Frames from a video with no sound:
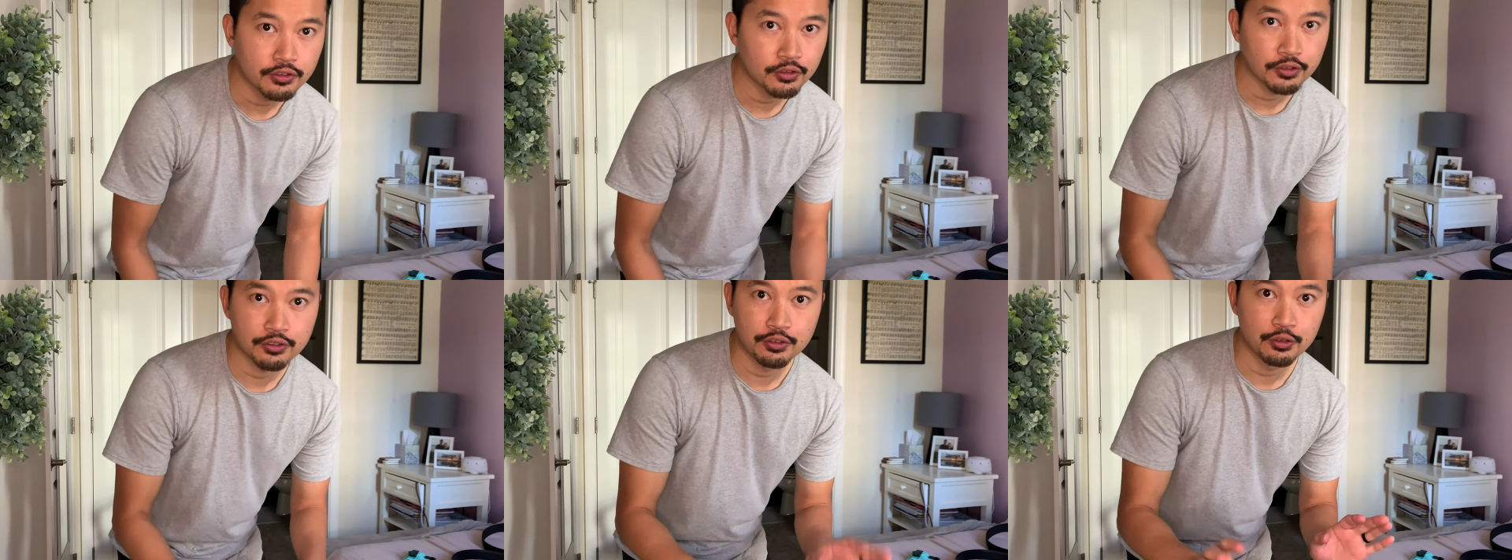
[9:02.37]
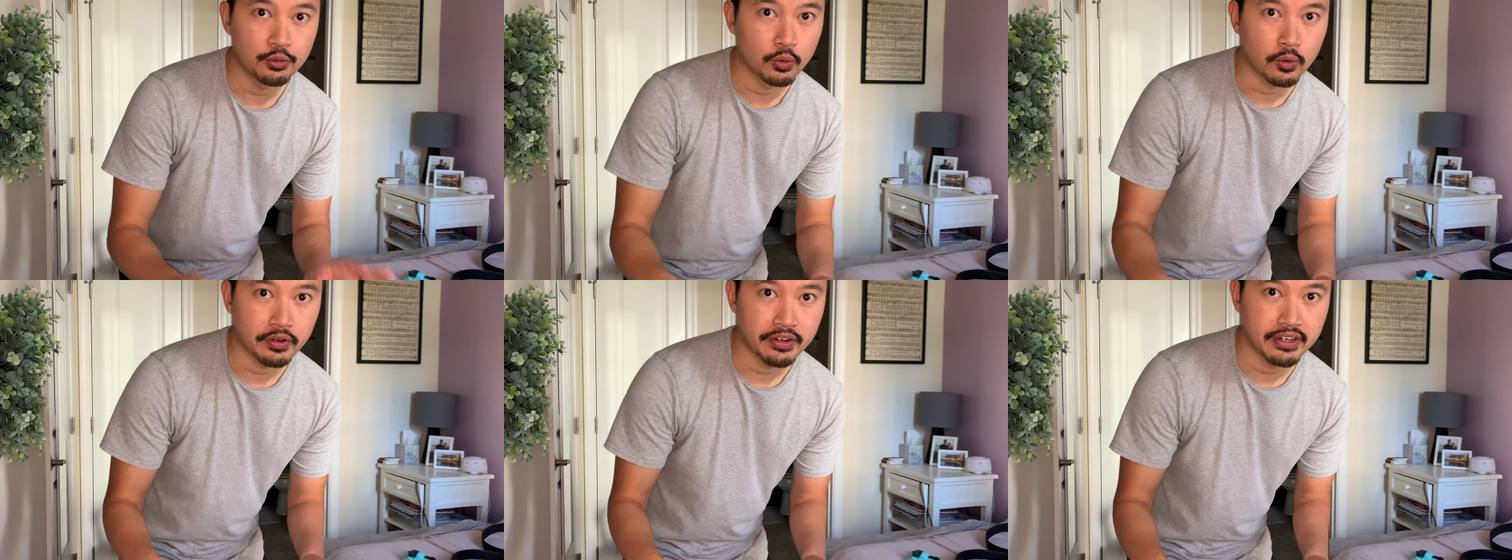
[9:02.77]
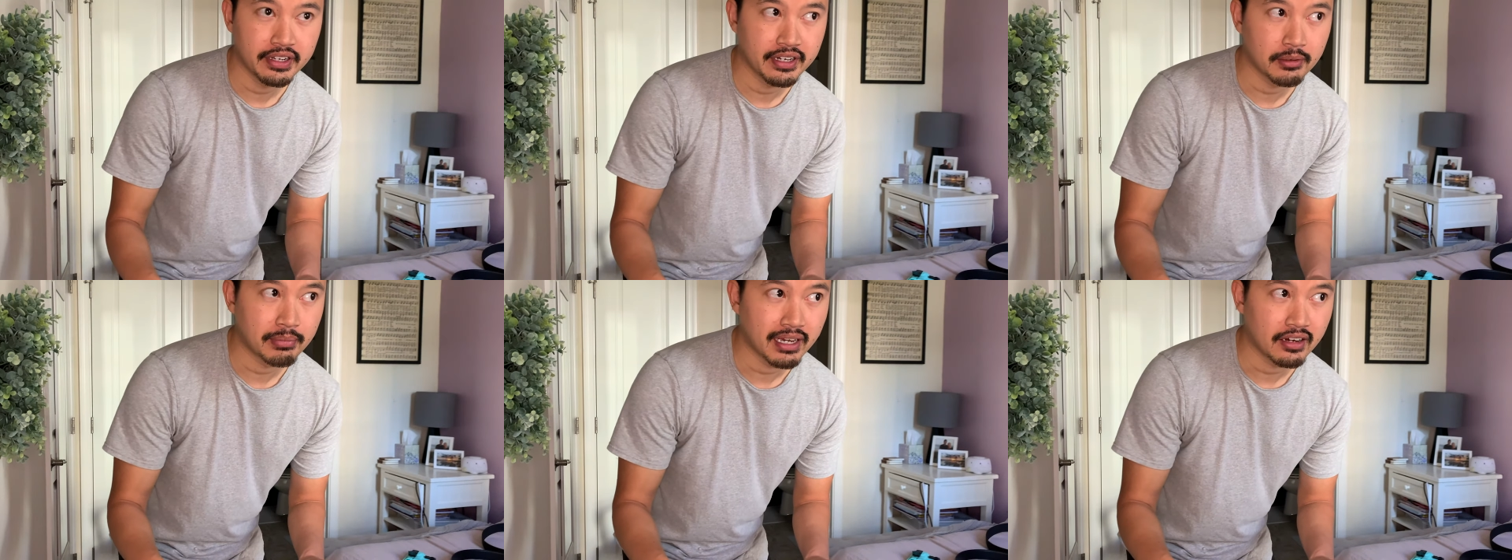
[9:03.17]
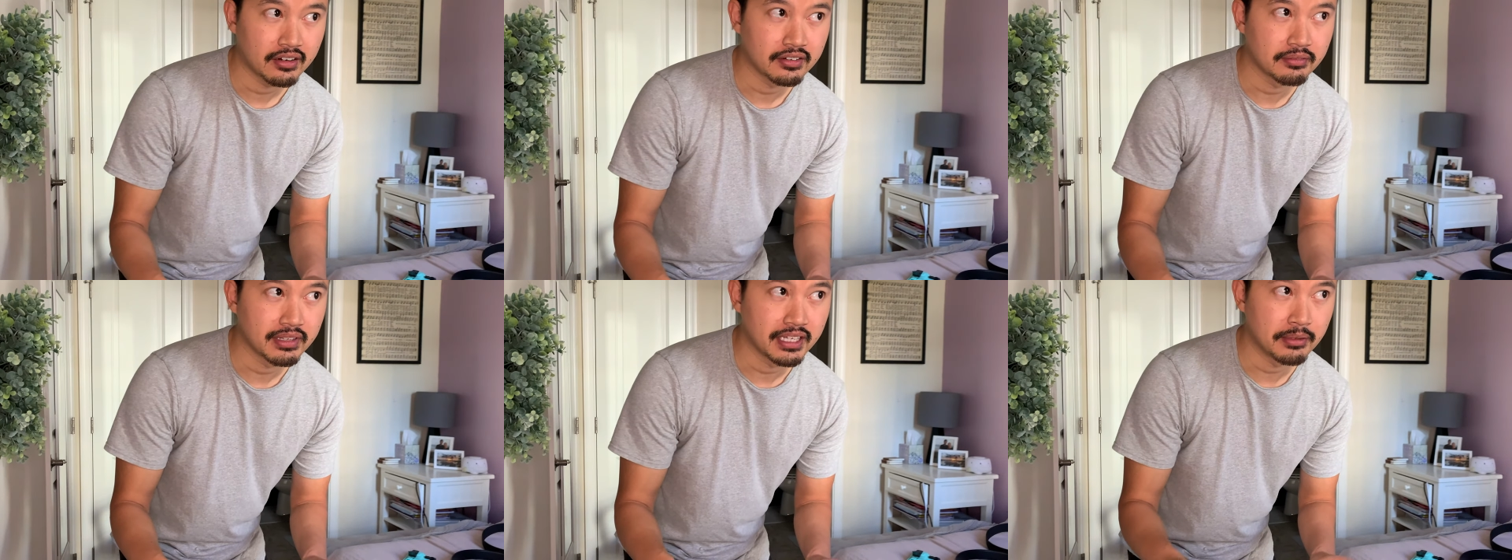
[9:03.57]
who are too worried
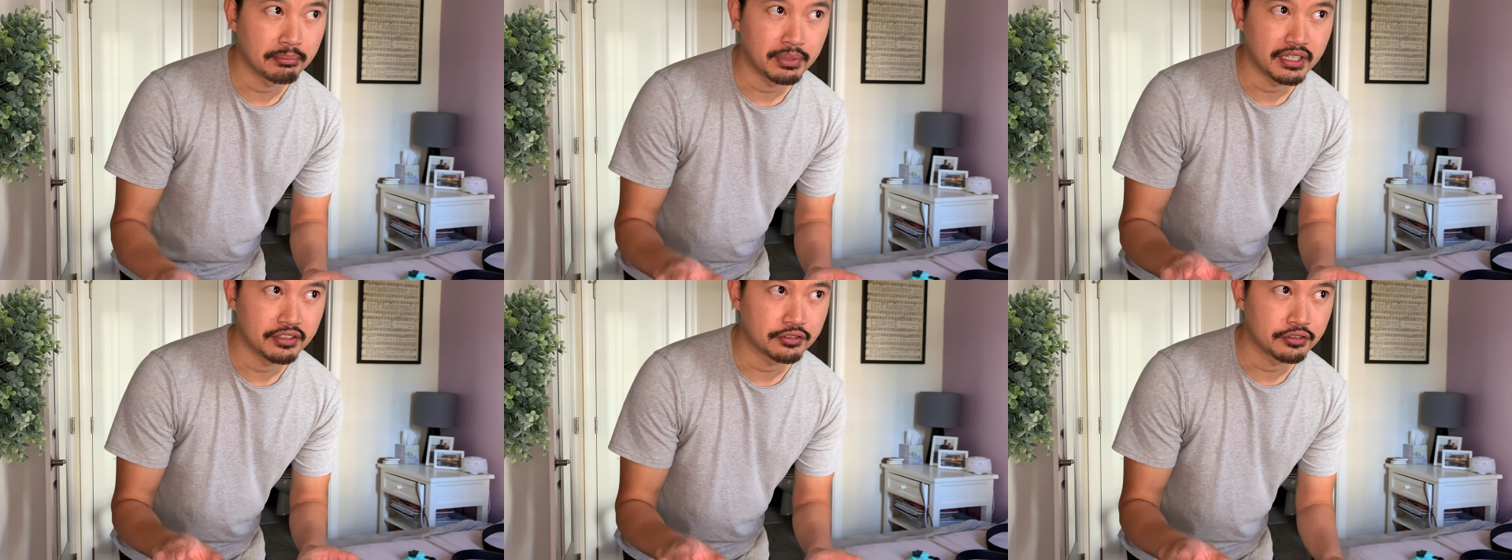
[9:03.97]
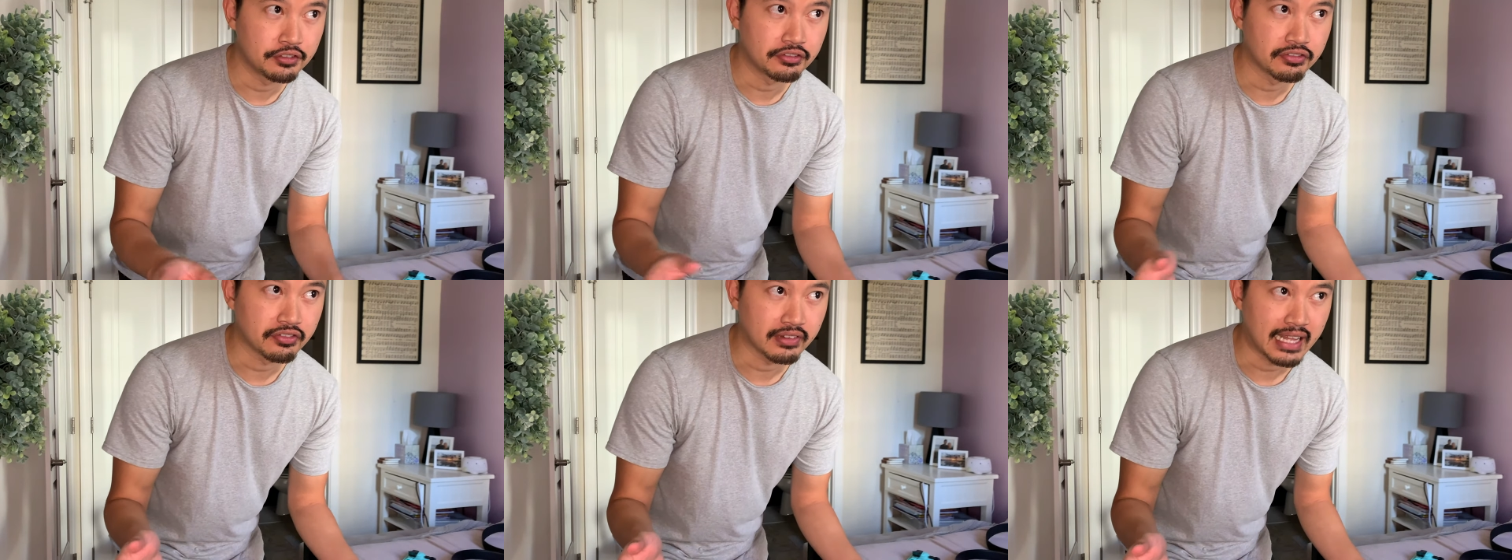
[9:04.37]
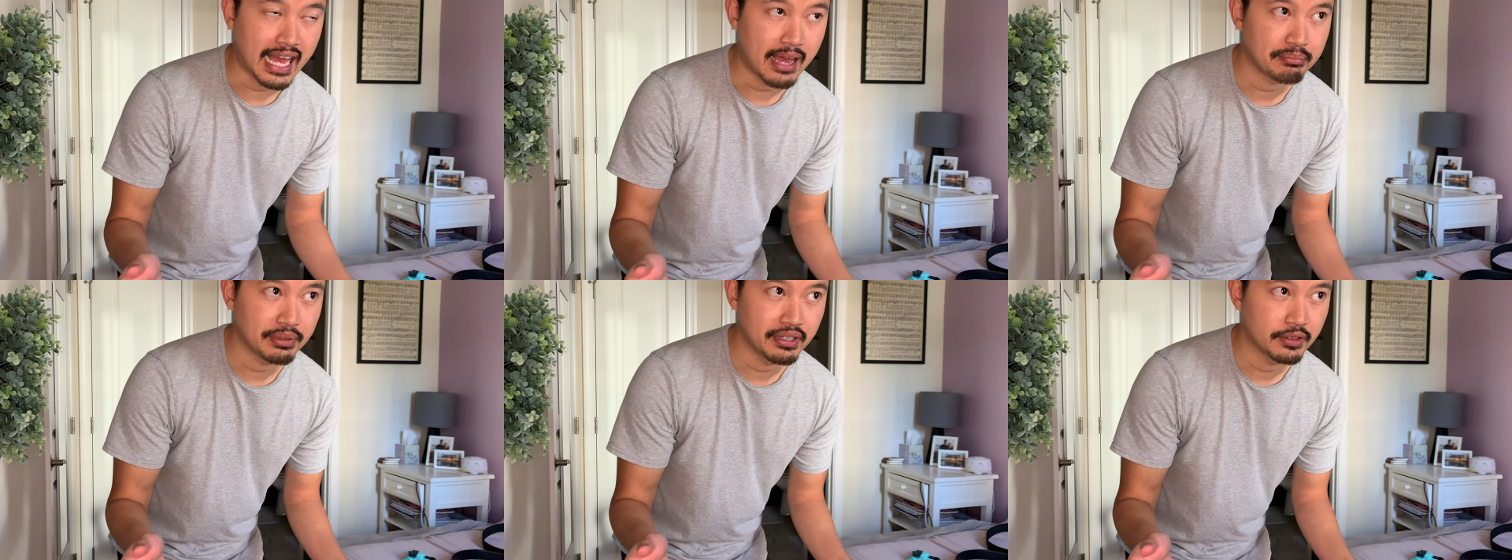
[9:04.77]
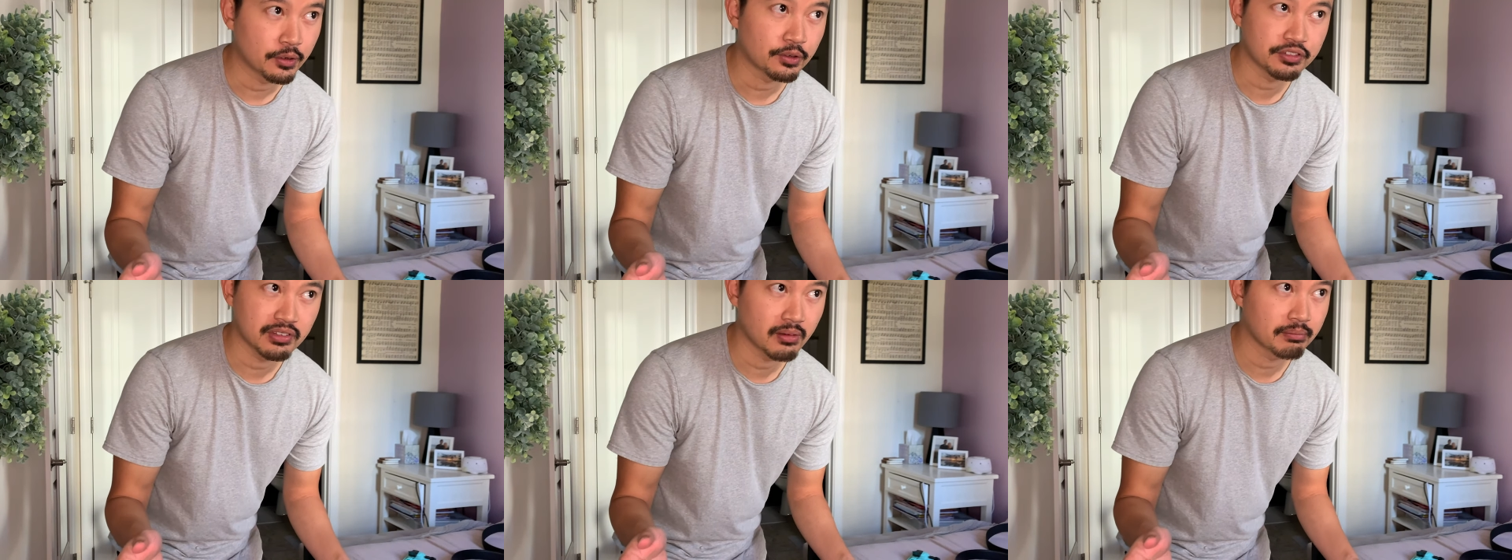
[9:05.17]
about it being too flappy
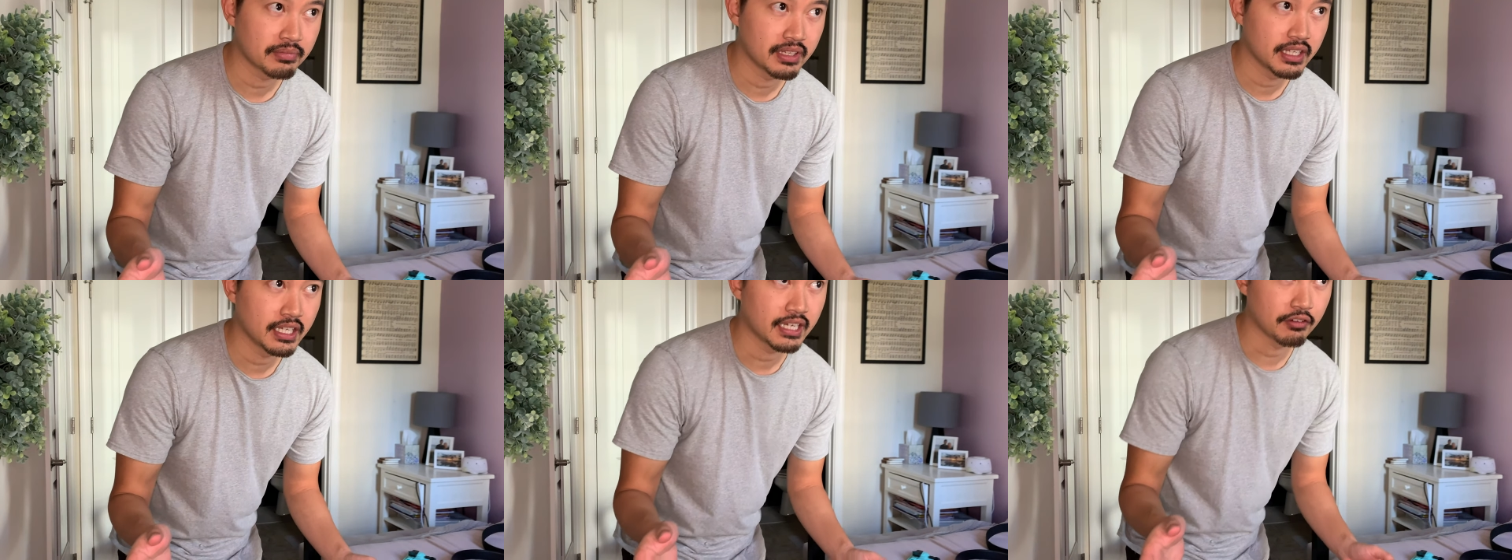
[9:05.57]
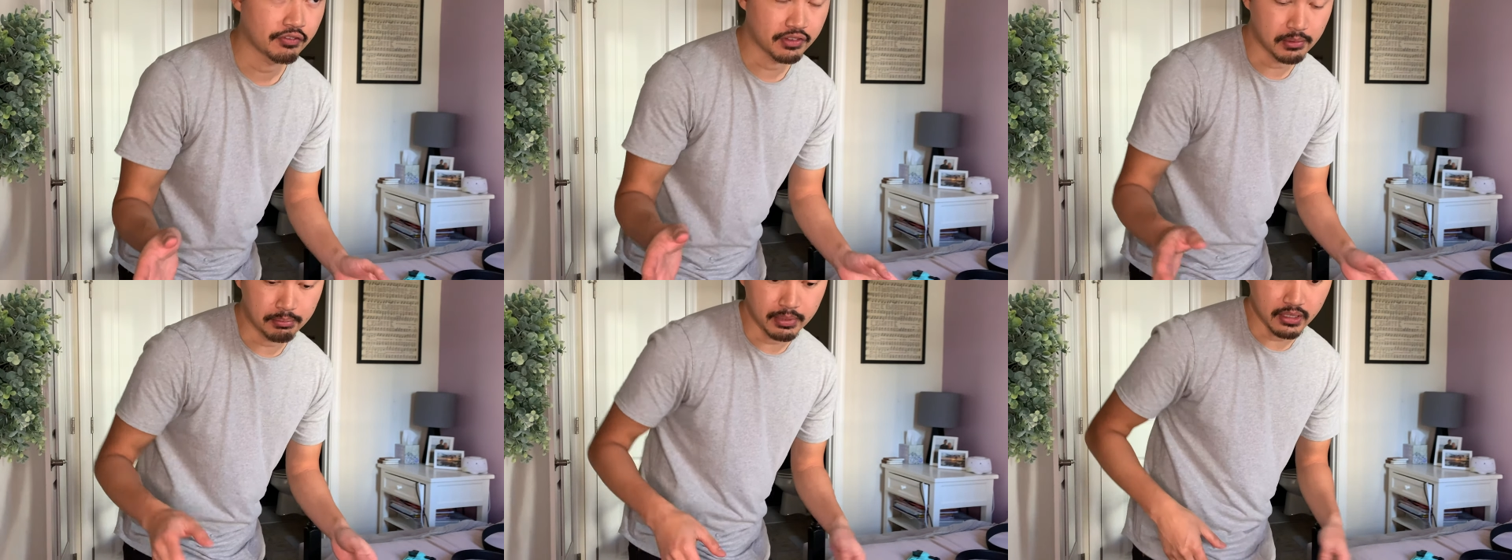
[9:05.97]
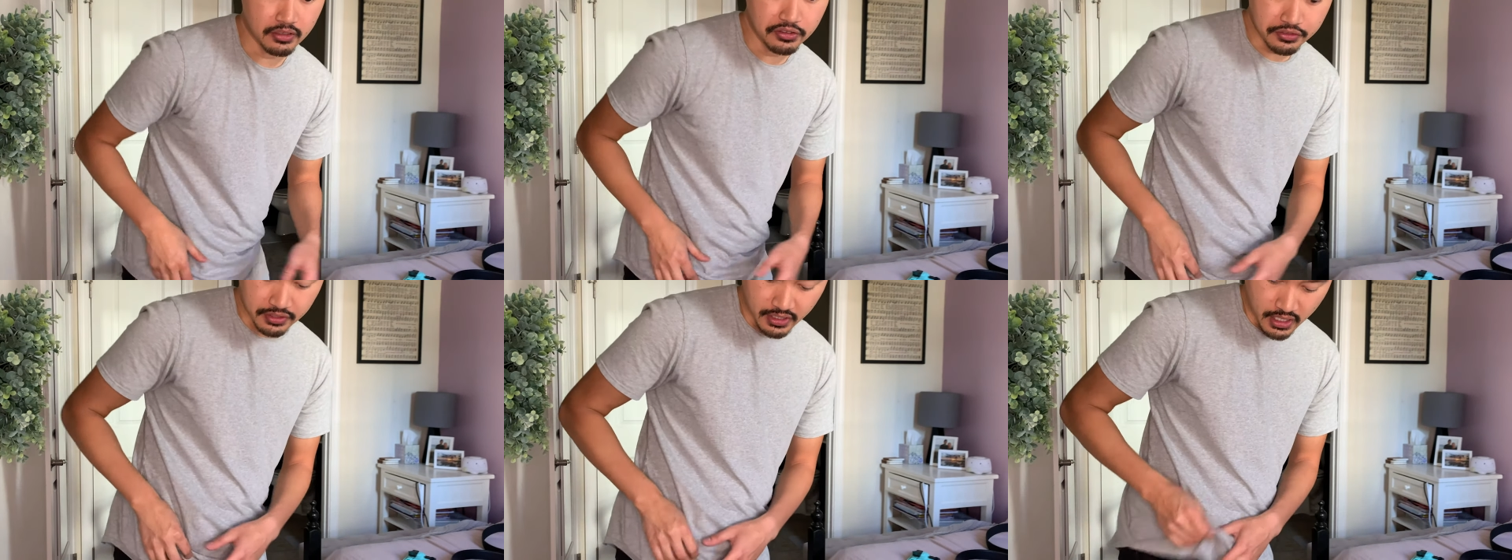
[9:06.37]
or something with the belt,